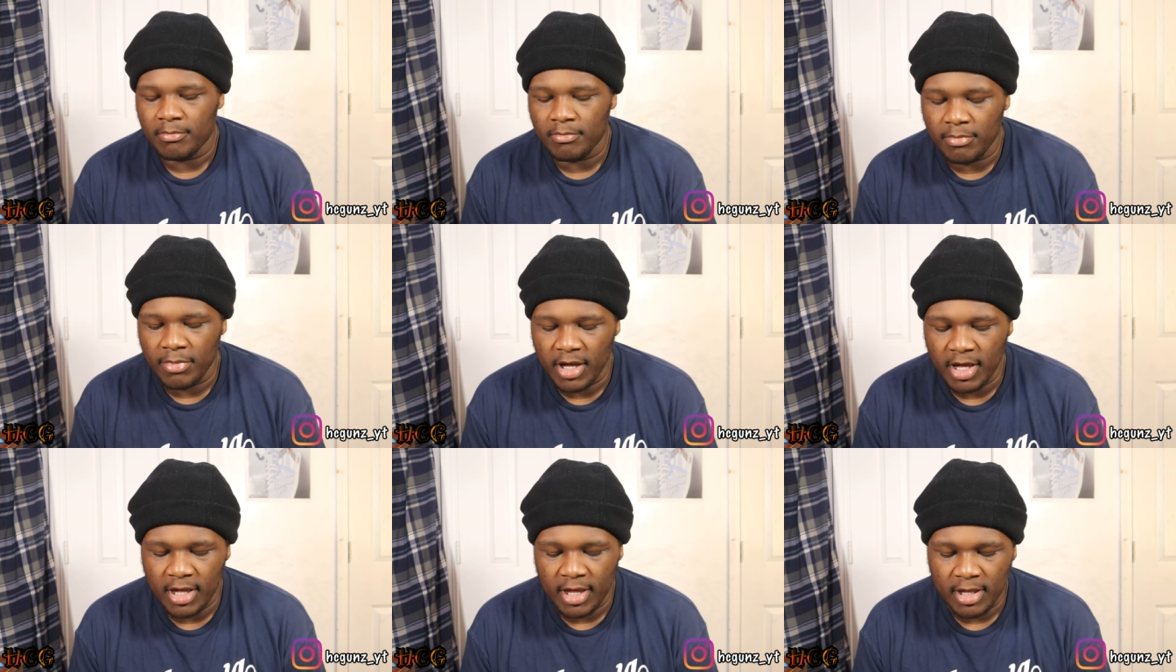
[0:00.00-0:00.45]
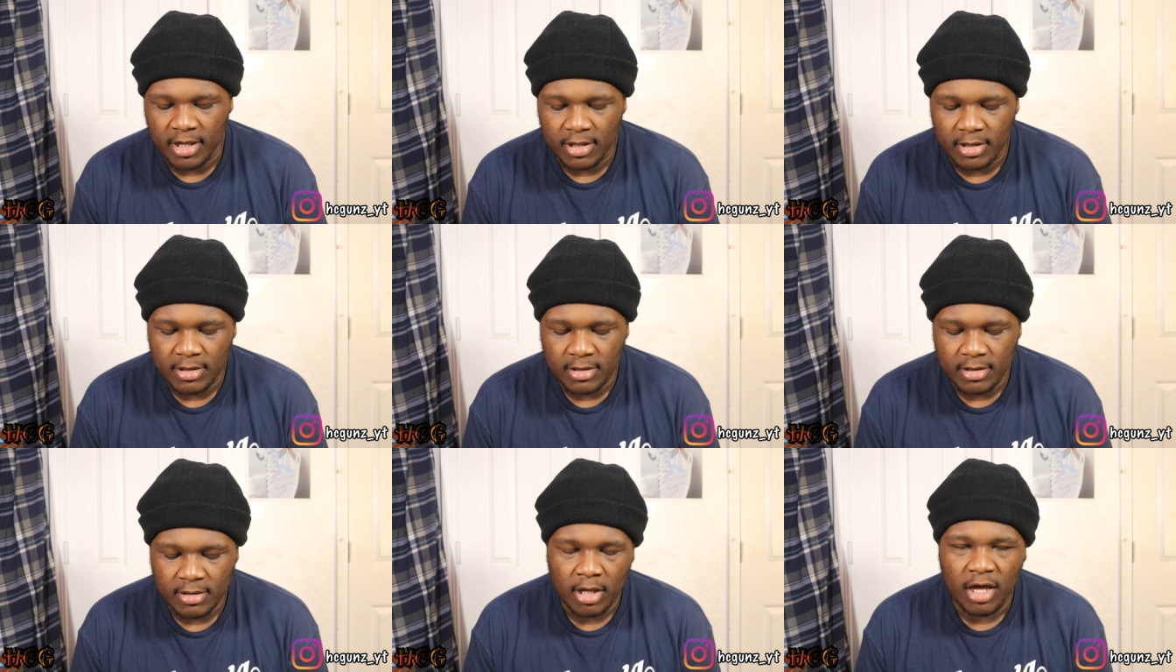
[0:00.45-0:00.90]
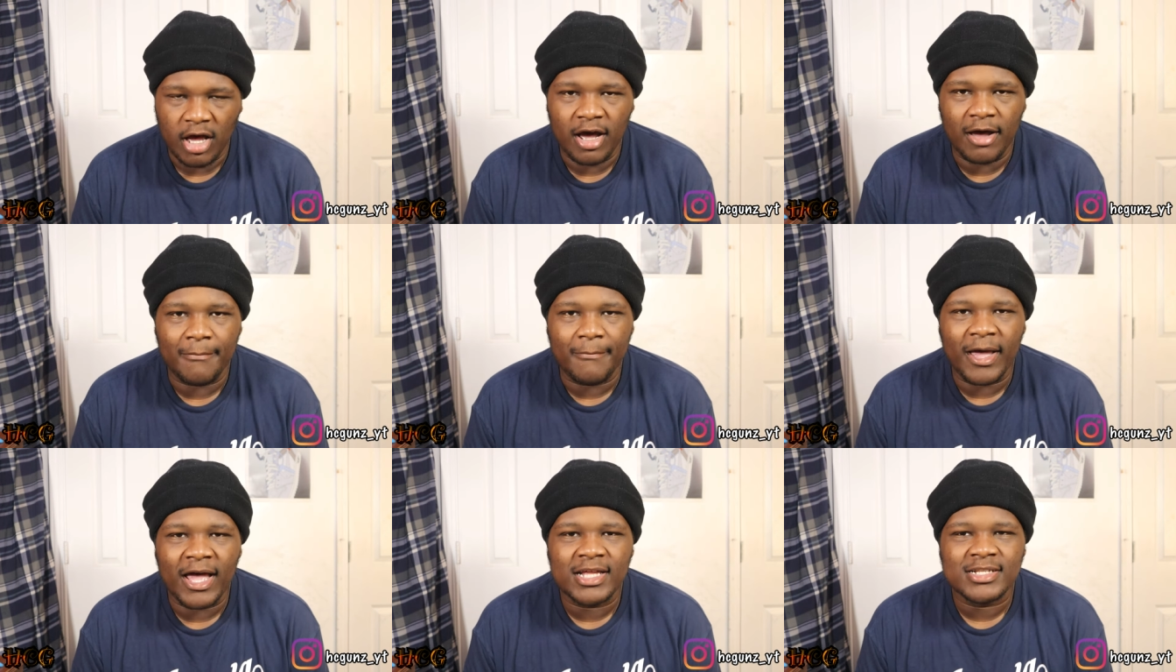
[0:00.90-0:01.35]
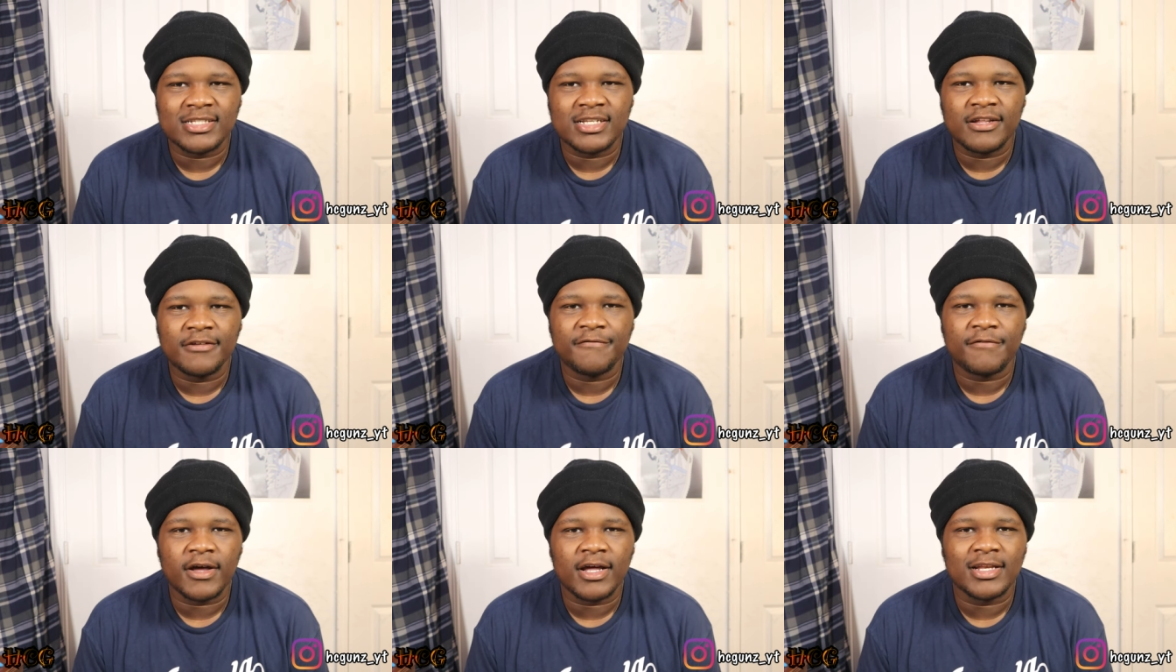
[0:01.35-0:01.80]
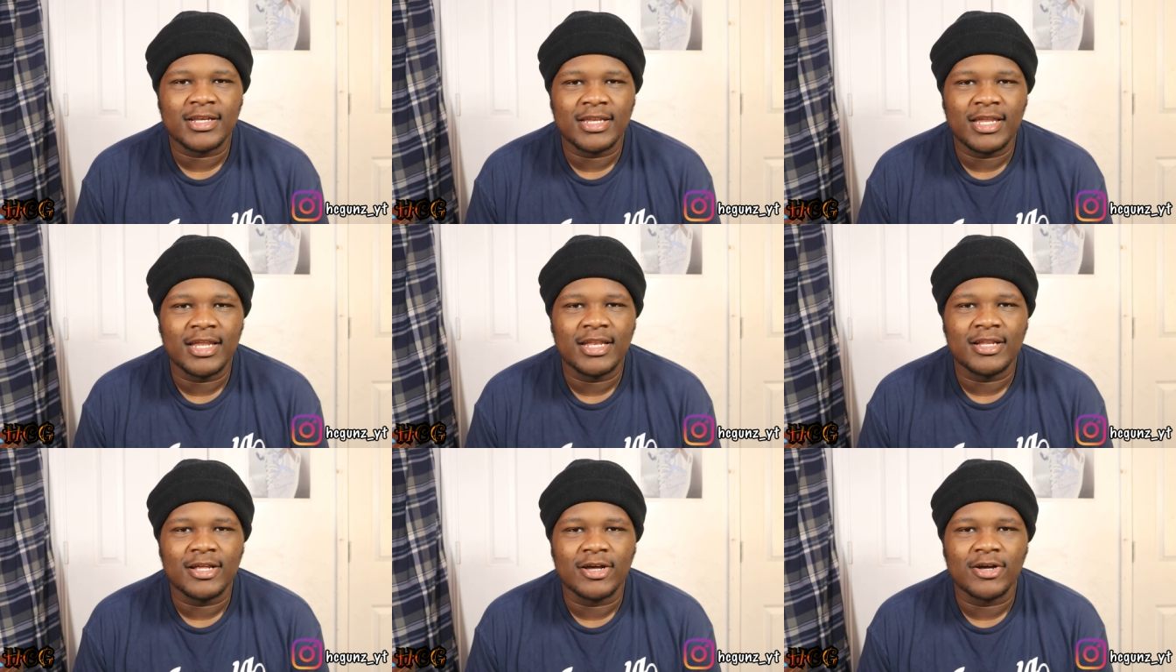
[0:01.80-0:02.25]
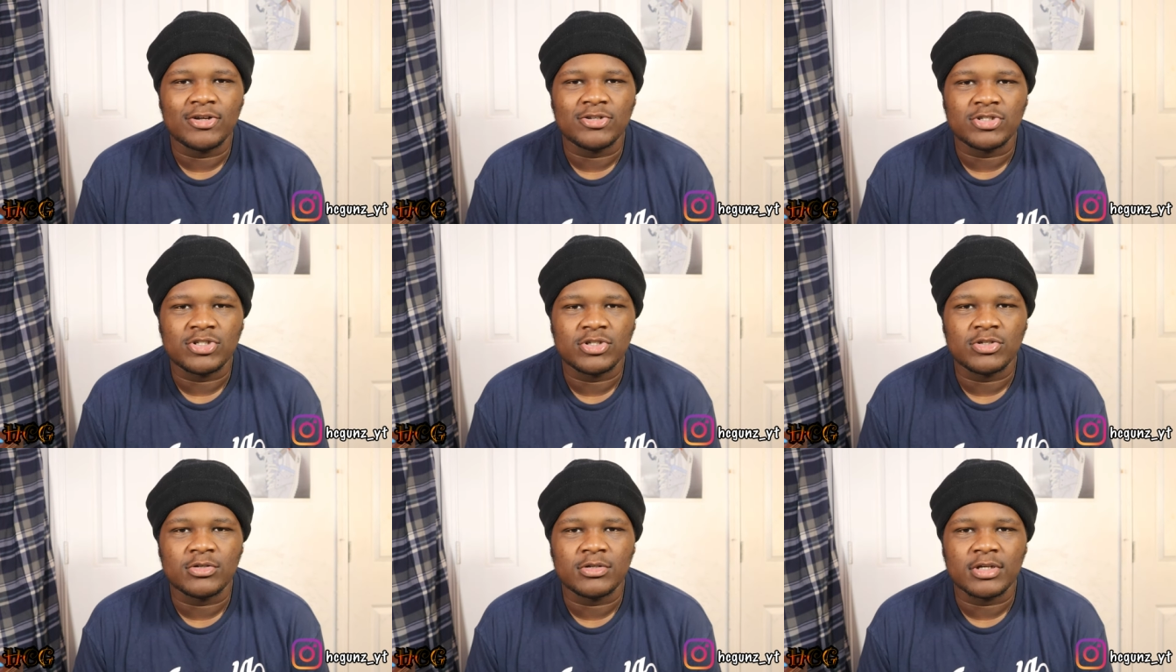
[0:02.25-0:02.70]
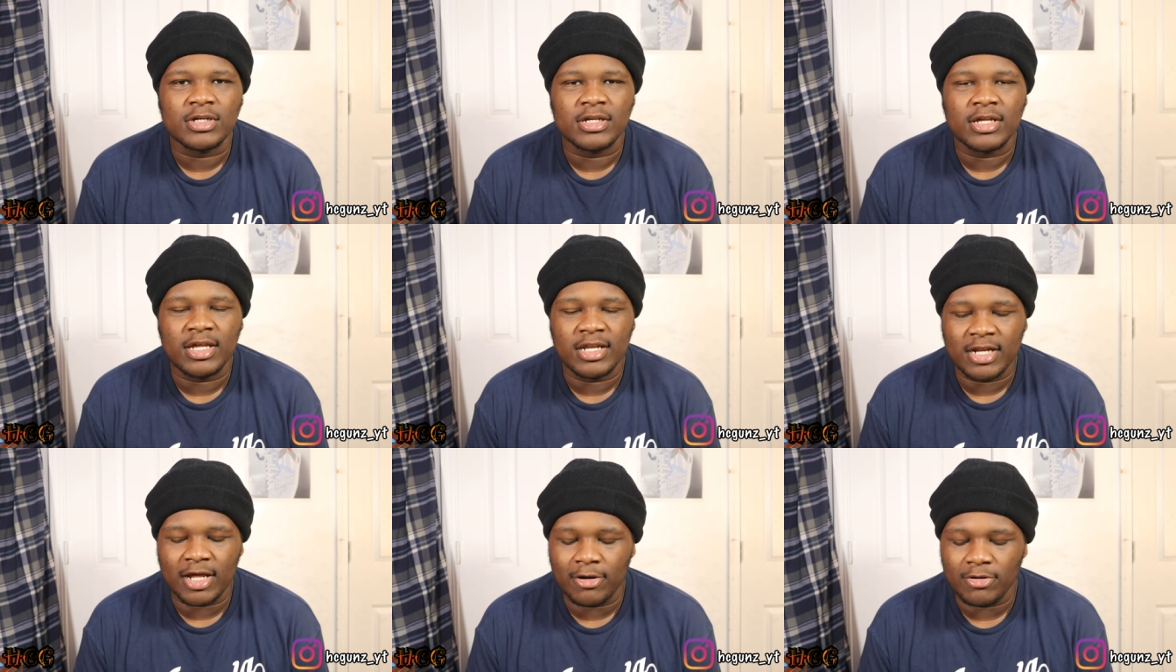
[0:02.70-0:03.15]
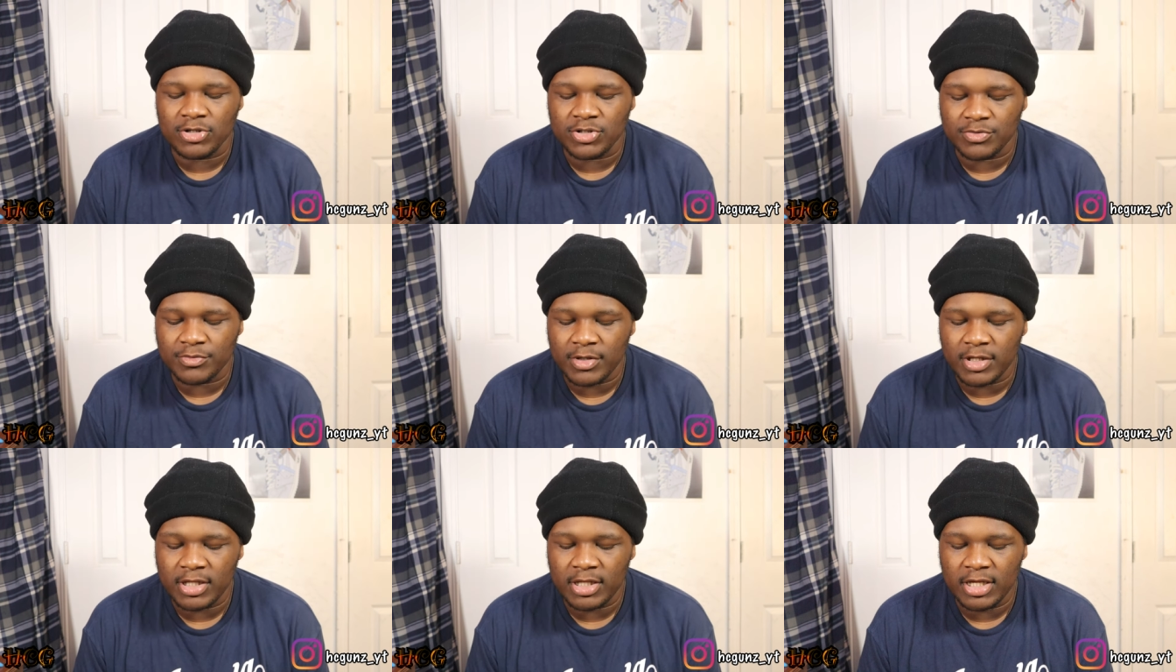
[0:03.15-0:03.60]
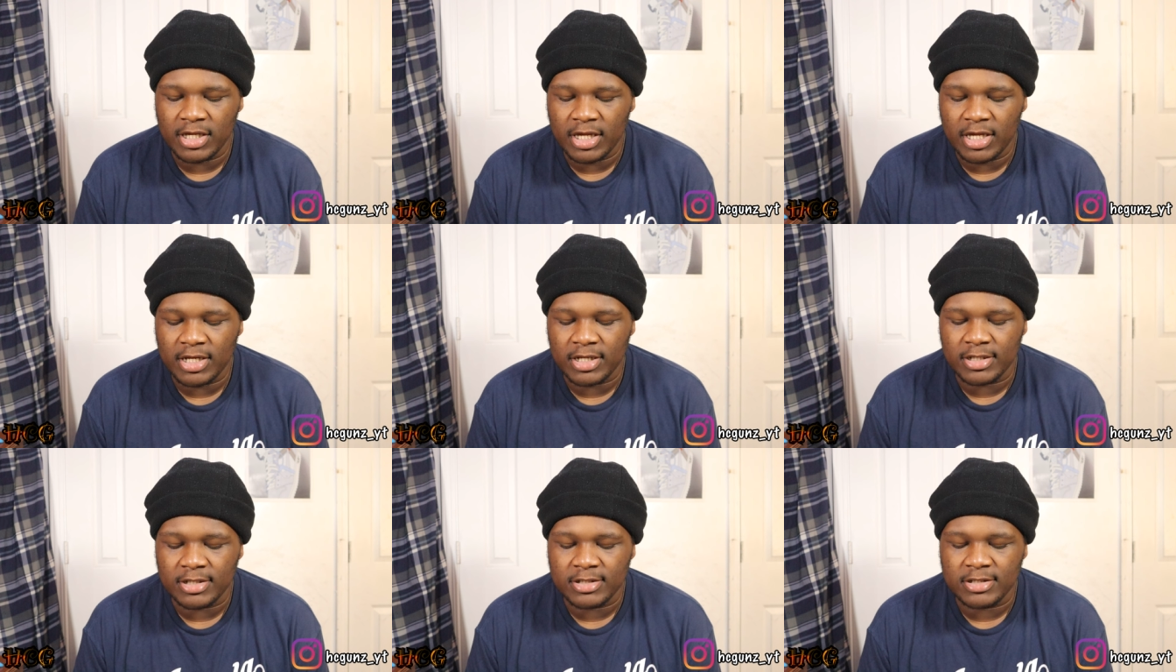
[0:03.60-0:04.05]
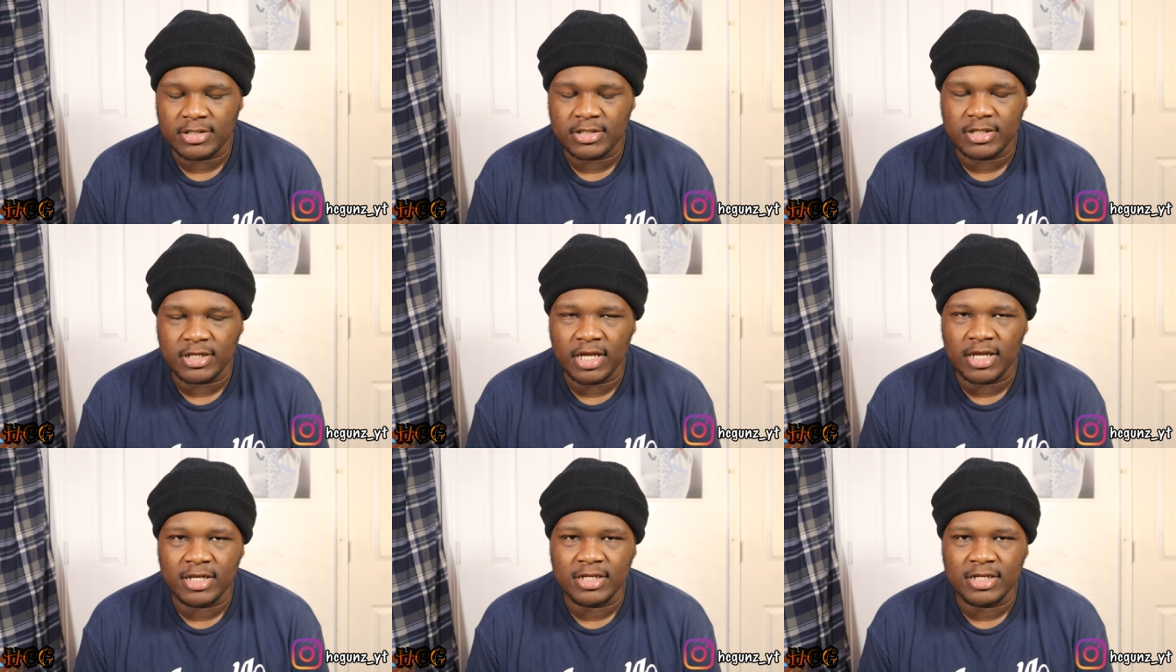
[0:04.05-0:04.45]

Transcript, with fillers: But imagine if I didn't go shoot it and I was really in a,